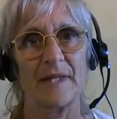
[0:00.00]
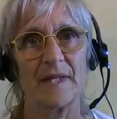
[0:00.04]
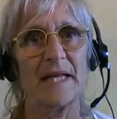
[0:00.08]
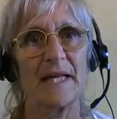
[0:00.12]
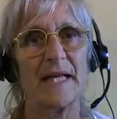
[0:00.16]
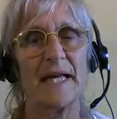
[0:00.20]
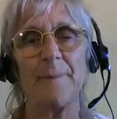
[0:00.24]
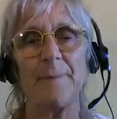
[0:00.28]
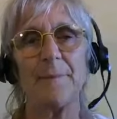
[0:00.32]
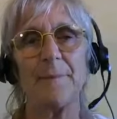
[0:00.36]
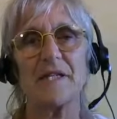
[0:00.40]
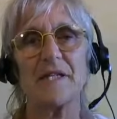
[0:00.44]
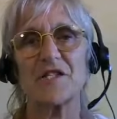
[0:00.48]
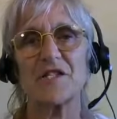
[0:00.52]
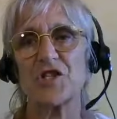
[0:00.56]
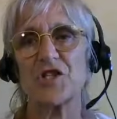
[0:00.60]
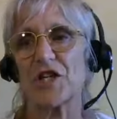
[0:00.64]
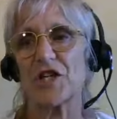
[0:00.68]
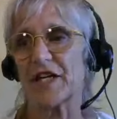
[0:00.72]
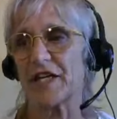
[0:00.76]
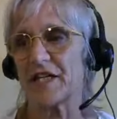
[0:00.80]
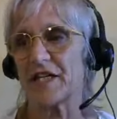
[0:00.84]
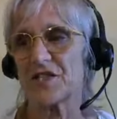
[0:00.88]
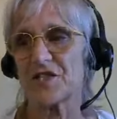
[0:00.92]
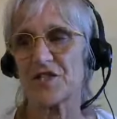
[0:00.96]
there can be a
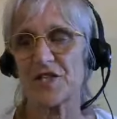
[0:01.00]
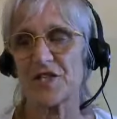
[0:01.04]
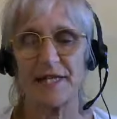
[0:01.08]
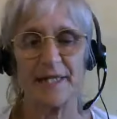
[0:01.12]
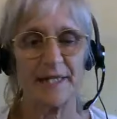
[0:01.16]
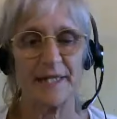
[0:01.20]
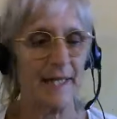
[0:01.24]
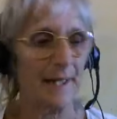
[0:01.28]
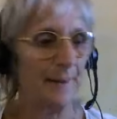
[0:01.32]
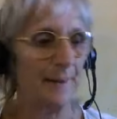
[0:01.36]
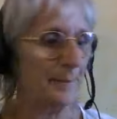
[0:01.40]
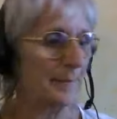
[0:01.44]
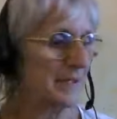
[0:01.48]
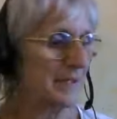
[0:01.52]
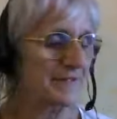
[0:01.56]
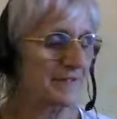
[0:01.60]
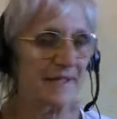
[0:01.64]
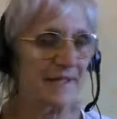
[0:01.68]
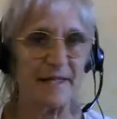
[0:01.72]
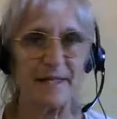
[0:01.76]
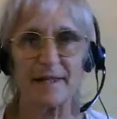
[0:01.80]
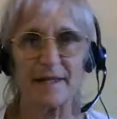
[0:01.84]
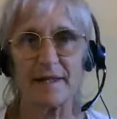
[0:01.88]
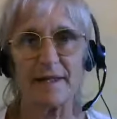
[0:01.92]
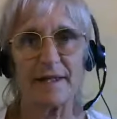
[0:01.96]
change and there can be
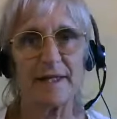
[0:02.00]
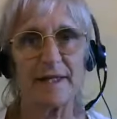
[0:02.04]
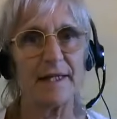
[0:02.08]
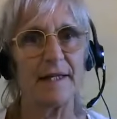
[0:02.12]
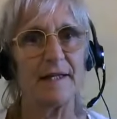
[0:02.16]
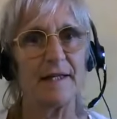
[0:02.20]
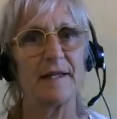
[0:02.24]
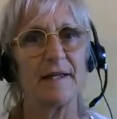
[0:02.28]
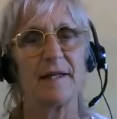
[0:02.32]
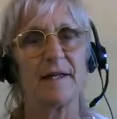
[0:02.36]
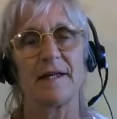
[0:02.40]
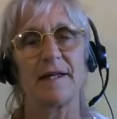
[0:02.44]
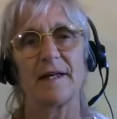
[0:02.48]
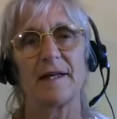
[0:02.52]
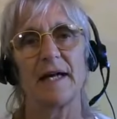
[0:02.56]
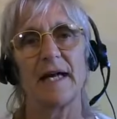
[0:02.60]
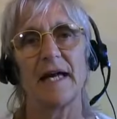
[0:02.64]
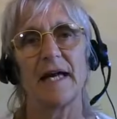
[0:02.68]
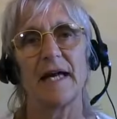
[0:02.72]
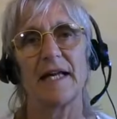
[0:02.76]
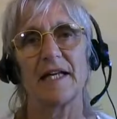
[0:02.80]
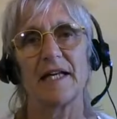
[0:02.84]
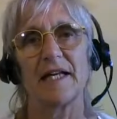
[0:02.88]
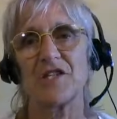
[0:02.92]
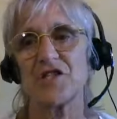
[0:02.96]
suddenly
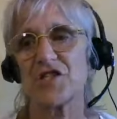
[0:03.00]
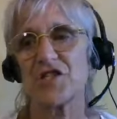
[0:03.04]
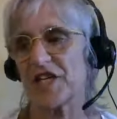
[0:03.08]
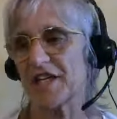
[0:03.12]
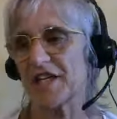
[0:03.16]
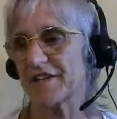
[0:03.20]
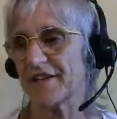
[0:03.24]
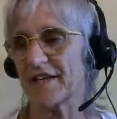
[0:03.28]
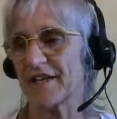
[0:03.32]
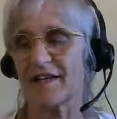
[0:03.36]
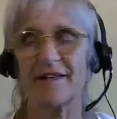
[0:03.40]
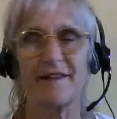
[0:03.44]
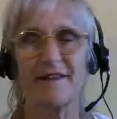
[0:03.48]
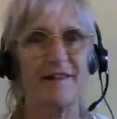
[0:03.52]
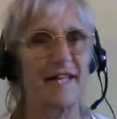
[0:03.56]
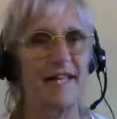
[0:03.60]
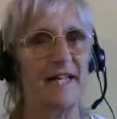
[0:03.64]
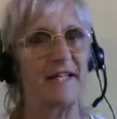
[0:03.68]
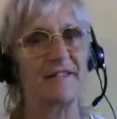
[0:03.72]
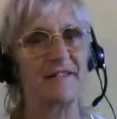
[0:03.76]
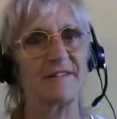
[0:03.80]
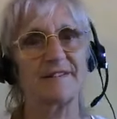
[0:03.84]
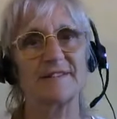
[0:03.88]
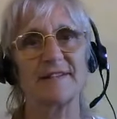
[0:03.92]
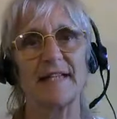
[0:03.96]
energetic
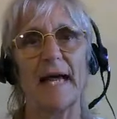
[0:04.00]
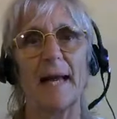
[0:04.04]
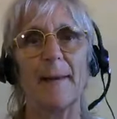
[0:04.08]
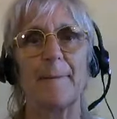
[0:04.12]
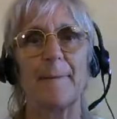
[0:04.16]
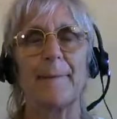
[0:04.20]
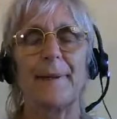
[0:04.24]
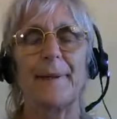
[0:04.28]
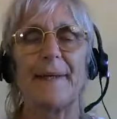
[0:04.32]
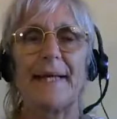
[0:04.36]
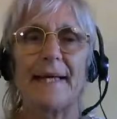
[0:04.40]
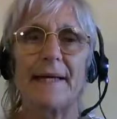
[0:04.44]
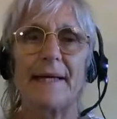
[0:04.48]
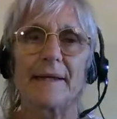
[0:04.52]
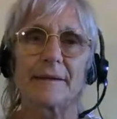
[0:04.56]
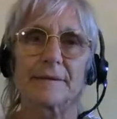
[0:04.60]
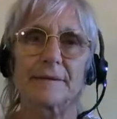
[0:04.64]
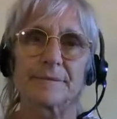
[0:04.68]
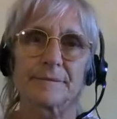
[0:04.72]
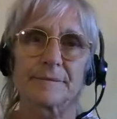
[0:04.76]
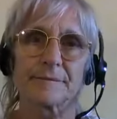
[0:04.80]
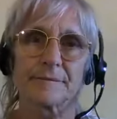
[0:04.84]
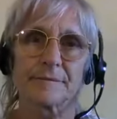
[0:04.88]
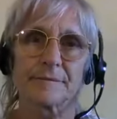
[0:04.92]
things happening.